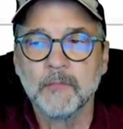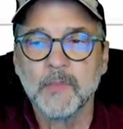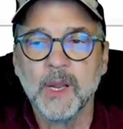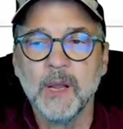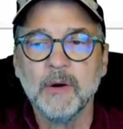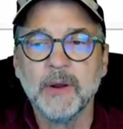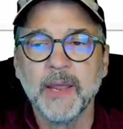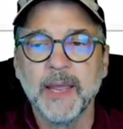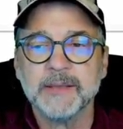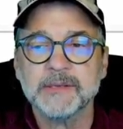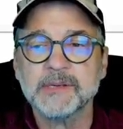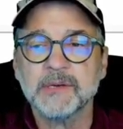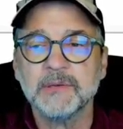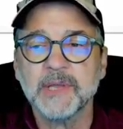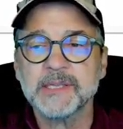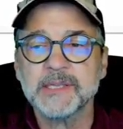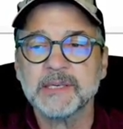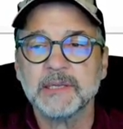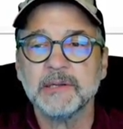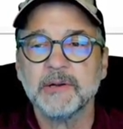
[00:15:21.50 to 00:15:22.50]
Okay, so
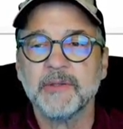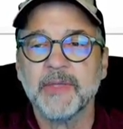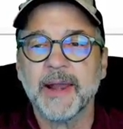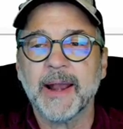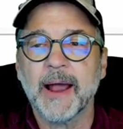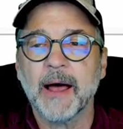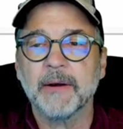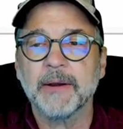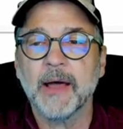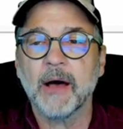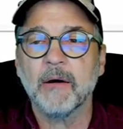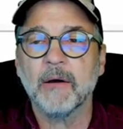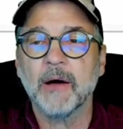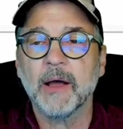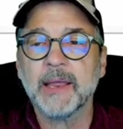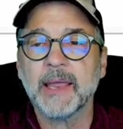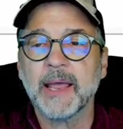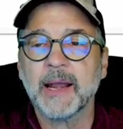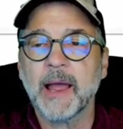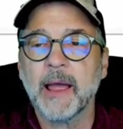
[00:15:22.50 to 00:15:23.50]
let's clear that out. Now,
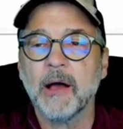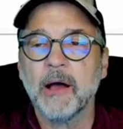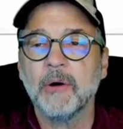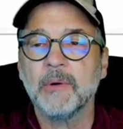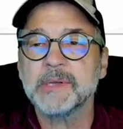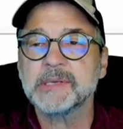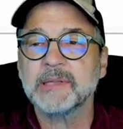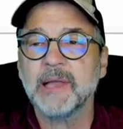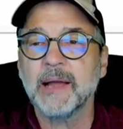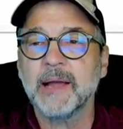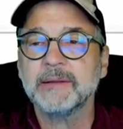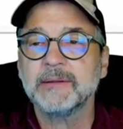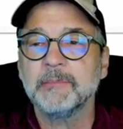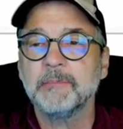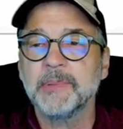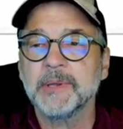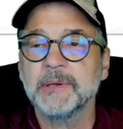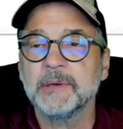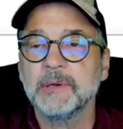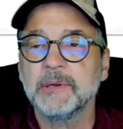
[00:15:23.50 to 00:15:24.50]
again, I always like to
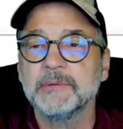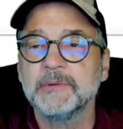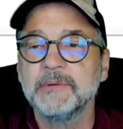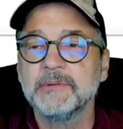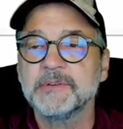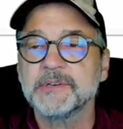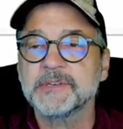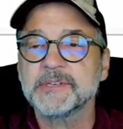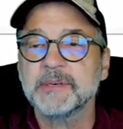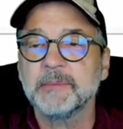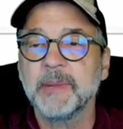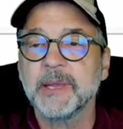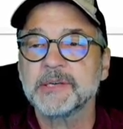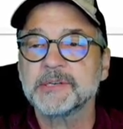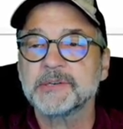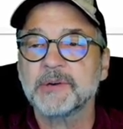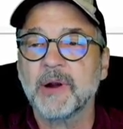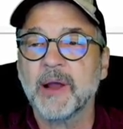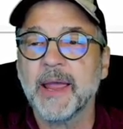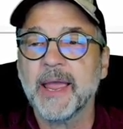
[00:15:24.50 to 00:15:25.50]
build just to make
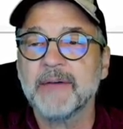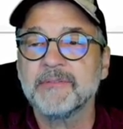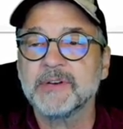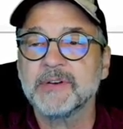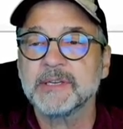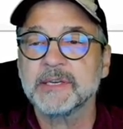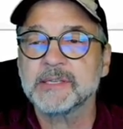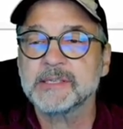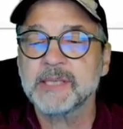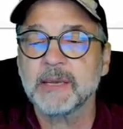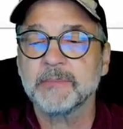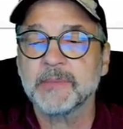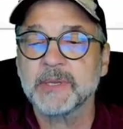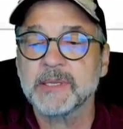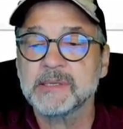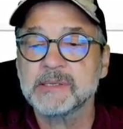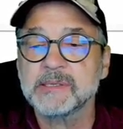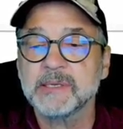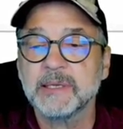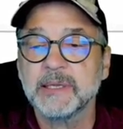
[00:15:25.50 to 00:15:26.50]
sure I haven't done something
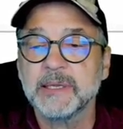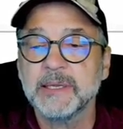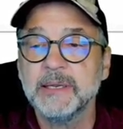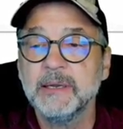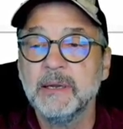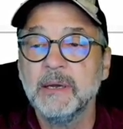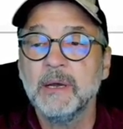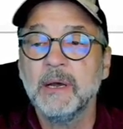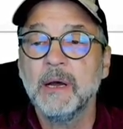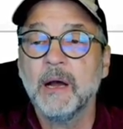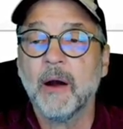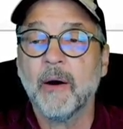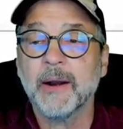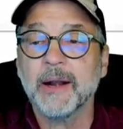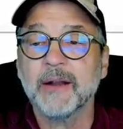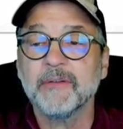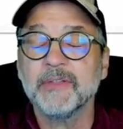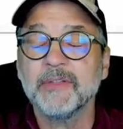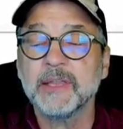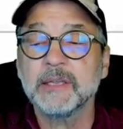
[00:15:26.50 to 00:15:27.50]
silly. All
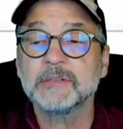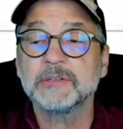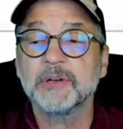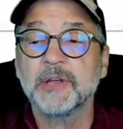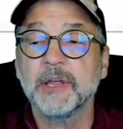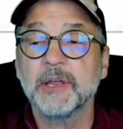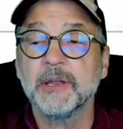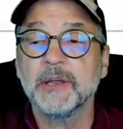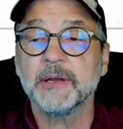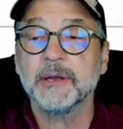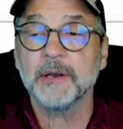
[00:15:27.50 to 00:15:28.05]
right, everything's looking good.